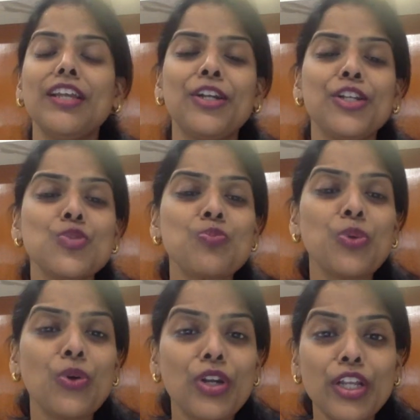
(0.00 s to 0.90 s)
it is
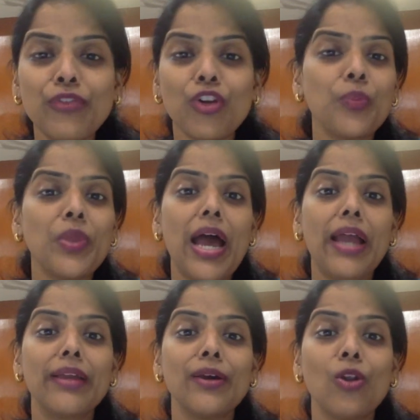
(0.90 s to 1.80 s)
purely from the
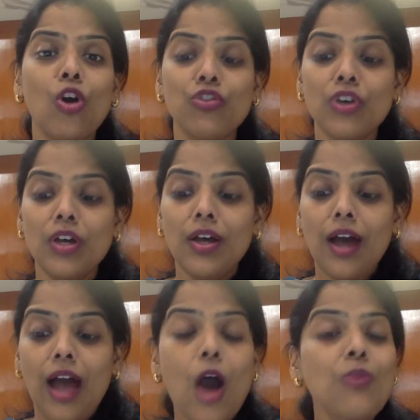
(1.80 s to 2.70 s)
angle of
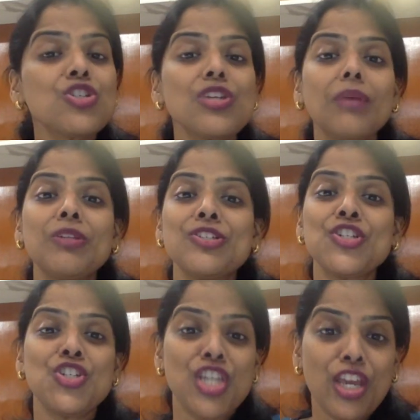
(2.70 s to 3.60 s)
how much time does
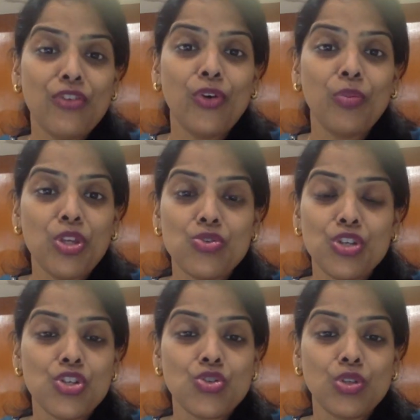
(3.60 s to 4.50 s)
it take for me to
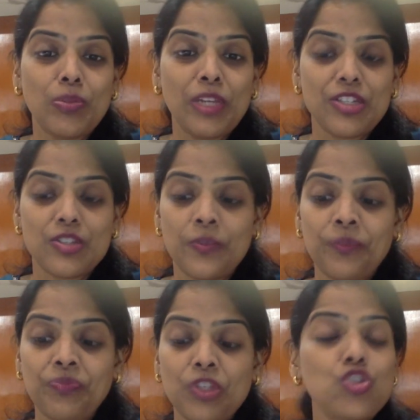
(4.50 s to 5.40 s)
reach to the place.
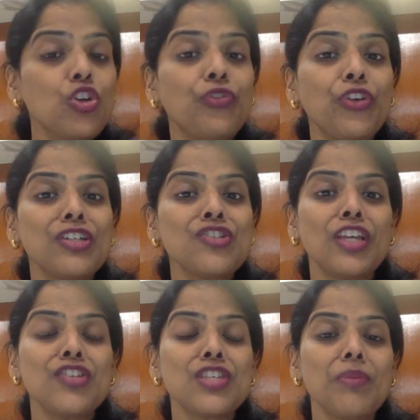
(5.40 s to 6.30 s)
So if you are
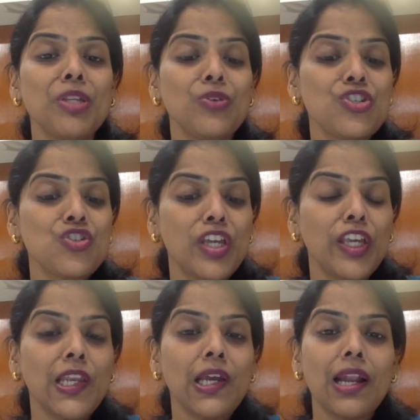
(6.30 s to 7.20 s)
saying somebody who is staying
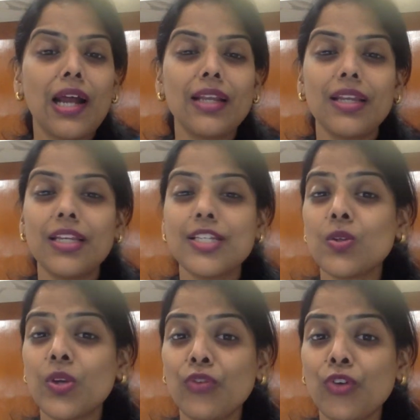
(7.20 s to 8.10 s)
in Kharari and he's
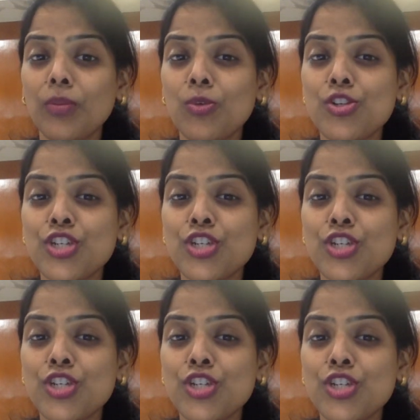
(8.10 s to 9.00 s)
looking for a mulchi,
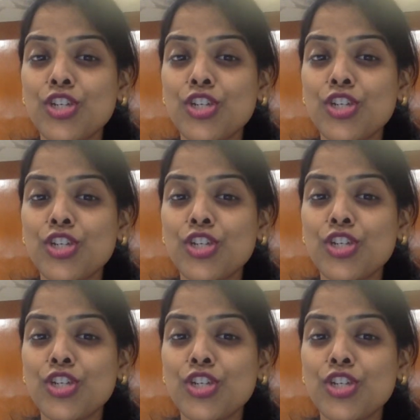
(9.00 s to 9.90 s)
then it might
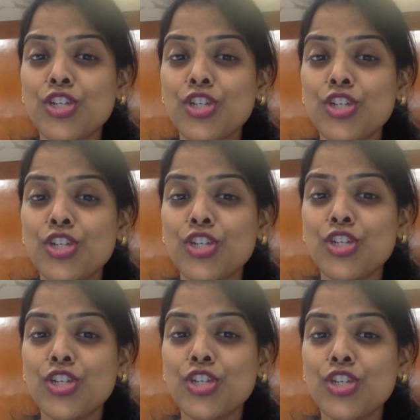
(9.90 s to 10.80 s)
be 3.5 hours
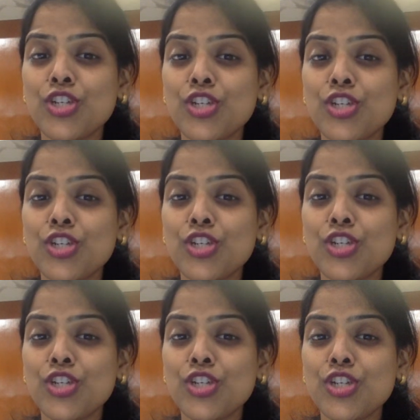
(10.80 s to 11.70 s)
drive. It might
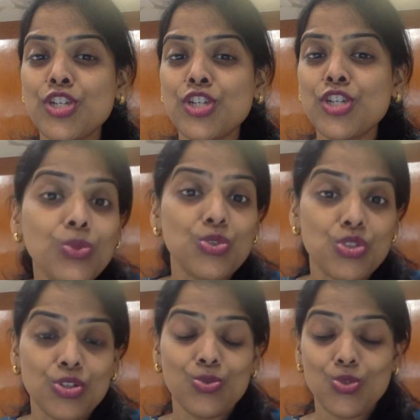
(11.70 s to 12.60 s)
not be get used.
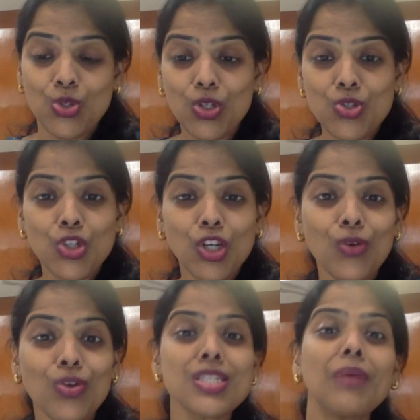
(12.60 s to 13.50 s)
So you should
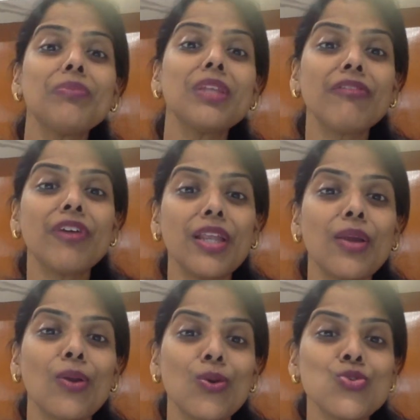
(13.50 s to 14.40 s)
look something very
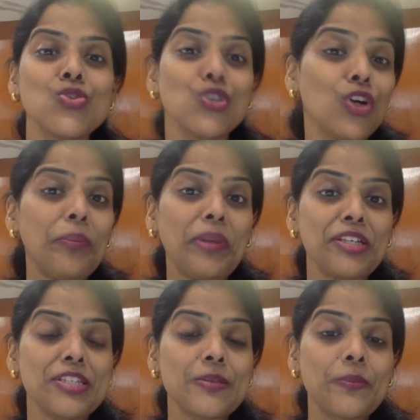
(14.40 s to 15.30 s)
close to your
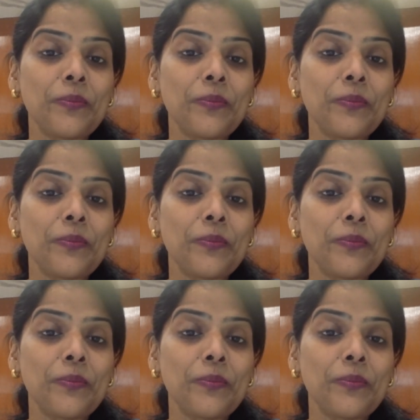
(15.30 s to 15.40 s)
place.